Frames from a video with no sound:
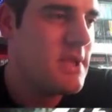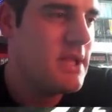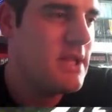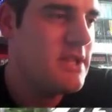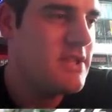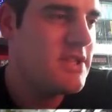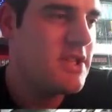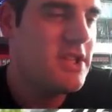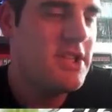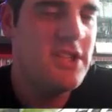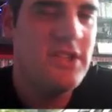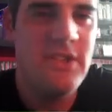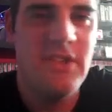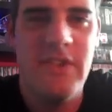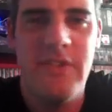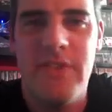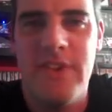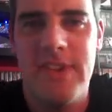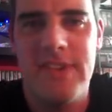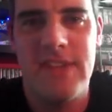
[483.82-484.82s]
So the
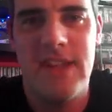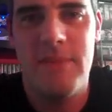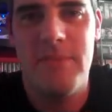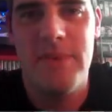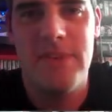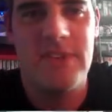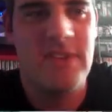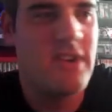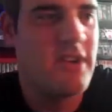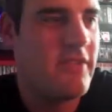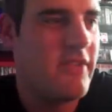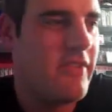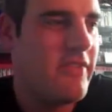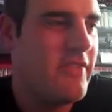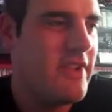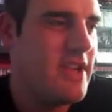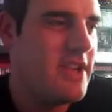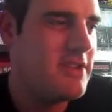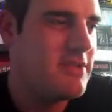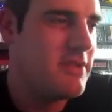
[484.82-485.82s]
first lap is kind of a
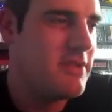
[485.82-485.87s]
feeler,